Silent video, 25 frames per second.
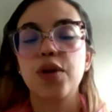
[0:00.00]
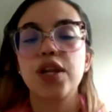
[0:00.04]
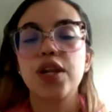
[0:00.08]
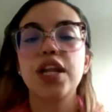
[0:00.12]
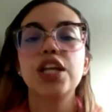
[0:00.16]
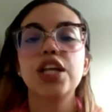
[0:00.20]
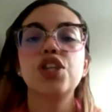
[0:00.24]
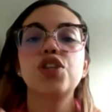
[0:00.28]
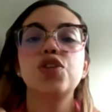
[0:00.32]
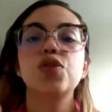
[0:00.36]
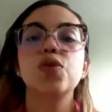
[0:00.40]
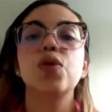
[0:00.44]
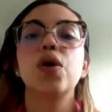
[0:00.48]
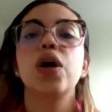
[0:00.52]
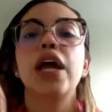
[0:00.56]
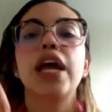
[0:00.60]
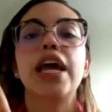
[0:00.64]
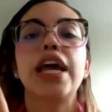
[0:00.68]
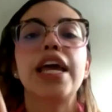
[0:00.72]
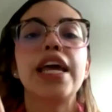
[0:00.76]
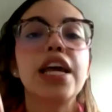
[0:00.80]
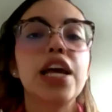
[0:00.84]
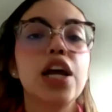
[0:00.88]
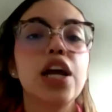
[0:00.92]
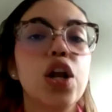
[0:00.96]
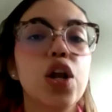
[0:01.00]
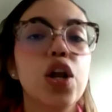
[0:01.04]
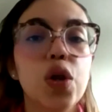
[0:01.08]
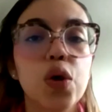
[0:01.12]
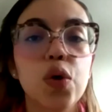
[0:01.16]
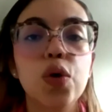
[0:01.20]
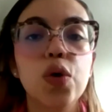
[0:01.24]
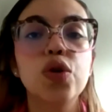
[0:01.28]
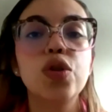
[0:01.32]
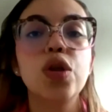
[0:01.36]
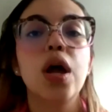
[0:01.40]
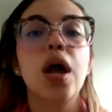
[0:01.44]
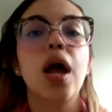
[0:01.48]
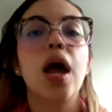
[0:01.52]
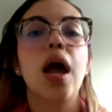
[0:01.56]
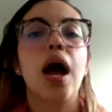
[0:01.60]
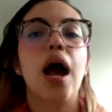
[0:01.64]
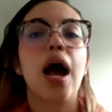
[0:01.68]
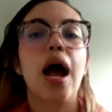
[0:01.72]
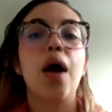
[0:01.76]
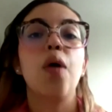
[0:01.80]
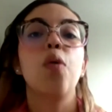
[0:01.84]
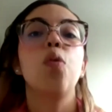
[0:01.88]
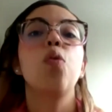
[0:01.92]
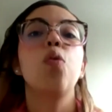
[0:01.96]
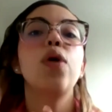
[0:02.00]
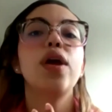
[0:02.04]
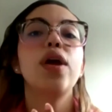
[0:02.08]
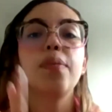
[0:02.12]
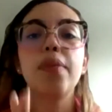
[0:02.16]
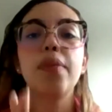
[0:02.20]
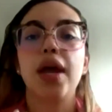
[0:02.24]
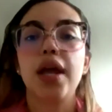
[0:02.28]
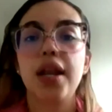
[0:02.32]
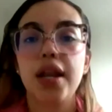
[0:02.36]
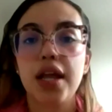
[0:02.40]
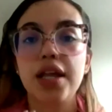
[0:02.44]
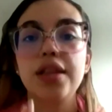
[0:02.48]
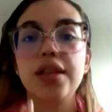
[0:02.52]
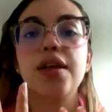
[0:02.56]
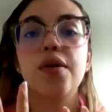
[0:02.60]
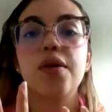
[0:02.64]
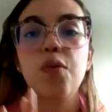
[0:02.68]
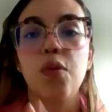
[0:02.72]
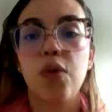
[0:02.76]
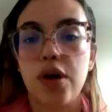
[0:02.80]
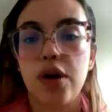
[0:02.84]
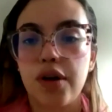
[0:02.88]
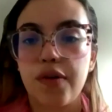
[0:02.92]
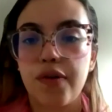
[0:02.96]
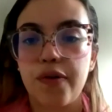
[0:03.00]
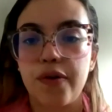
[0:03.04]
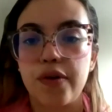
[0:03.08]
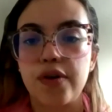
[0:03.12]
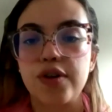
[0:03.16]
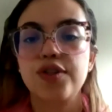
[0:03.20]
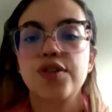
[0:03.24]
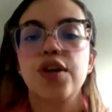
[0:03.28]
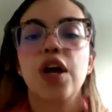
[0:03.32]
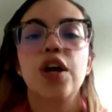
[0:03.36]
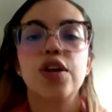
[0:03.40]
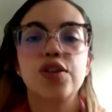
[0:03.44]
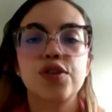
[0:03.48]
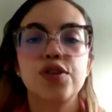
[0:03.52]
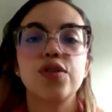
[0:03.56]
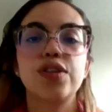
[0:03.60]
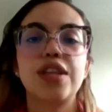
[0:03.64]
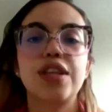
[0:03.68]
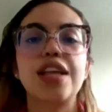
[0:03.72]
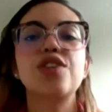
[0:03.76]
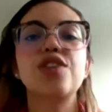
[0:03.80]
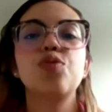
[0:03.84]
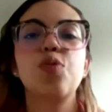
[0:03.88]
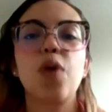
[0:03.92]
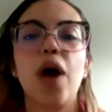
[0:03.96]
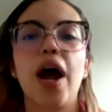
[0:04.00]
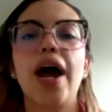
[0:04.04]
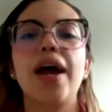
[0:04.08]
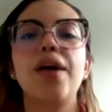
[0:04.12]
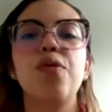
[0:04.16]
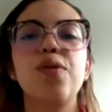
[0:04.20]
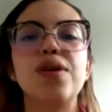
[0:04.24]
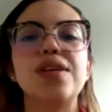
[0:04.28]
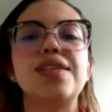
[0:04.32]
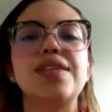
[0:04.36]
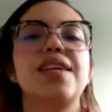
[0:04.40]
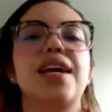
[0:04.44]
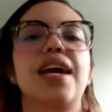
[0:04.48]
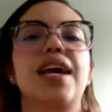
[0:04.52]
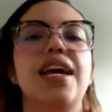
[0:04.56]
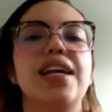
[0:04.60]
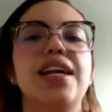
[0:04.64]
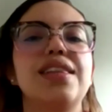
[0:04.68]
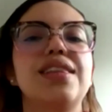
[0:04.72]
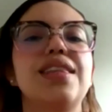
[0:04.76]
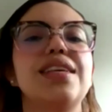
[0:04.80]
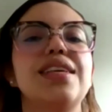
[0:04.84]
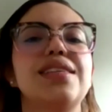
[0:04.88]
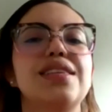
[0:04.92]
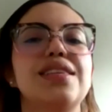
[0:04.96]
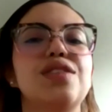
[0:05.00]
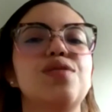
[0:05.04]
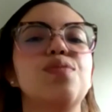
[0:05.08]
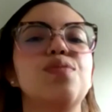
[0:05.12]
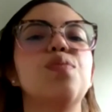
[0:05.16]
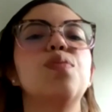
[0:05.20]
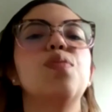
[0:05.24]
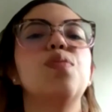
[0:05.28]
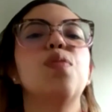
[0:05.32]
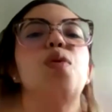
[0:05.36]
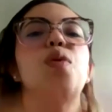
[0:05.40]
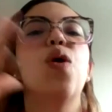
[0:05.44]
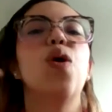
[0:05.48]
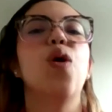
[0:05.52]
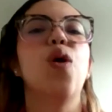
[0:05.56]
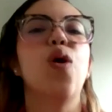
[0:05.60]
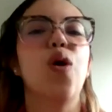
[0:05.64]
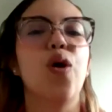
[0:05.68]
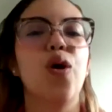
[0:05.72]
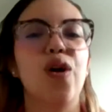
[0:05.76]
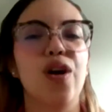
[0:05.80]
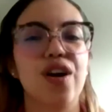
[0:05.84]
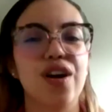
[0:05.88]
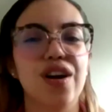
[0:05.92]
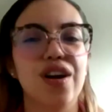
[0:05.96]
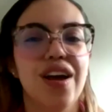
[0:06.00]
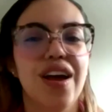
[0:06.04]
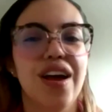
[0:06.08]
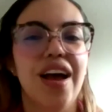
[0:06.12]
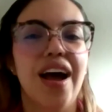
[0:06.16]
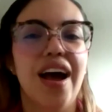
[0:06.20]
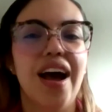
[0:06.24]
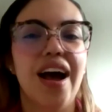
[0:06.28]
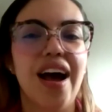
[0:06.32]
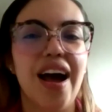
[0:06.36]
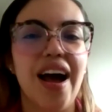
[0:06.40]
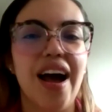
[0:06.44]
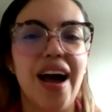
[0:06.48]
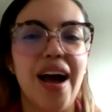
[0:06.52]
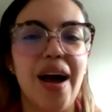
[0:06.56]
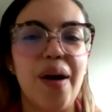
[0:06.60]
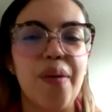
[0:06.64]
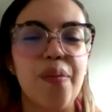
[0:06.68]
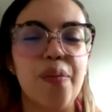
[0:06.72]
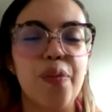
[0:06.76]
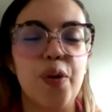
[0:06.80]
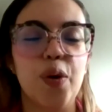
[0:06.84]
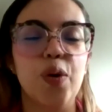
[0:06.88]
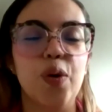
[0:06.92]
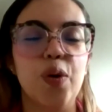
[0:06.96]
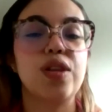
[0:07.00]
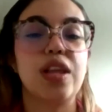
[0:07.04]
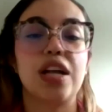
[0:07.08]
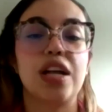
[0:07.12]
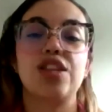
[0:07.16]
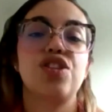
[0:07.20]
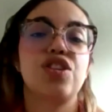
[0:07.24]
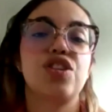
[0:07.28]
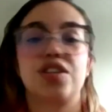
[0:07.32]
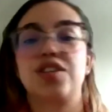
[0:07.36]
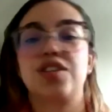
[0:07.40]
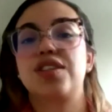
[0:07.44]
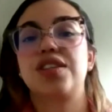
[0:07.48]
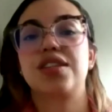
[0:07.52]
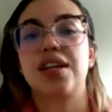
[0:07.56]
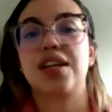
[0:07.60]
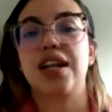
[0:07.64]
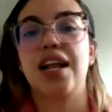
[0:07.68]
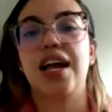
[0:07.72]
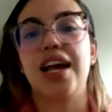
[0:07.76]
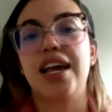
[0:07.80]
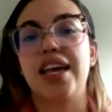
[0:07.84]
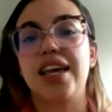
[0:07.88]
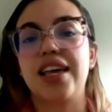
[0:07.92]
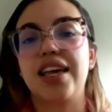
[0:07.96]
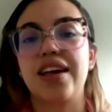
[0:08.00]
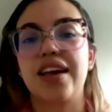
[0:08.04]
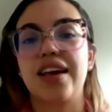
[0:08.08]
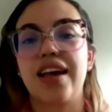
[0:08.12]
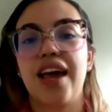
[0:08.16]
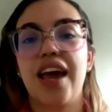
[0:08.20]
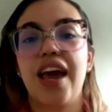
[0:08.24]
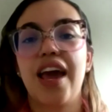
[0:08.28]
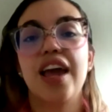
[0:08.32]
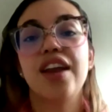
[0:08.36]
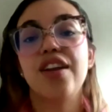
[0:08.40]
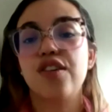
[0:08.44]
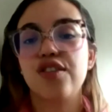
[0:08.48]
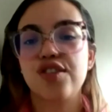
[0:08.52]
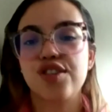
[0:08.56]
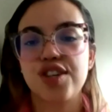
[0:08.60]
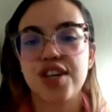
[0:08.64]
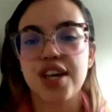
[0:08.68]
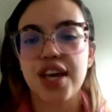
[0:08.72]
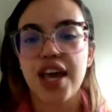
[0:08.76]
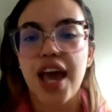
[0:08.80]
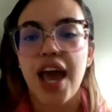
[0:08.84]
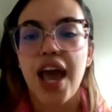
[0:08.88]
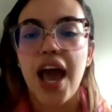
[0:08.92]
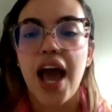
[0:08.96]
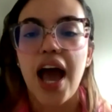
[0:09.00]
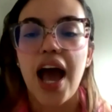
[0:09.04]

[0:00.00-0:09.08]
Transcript: We need to include women in the workforce. So that's why we say this is more broad than just like energy.